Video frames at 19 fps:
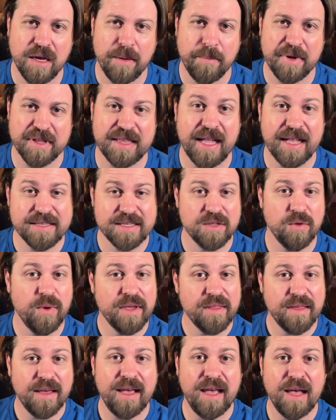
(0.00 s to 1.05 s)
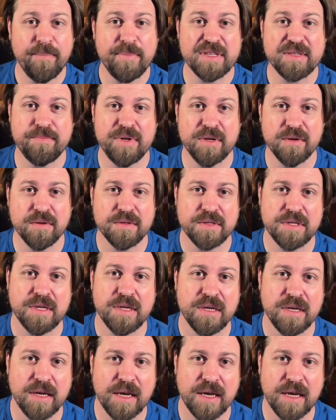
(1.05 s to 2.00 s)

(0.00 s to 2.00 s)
But that's the way the app is built,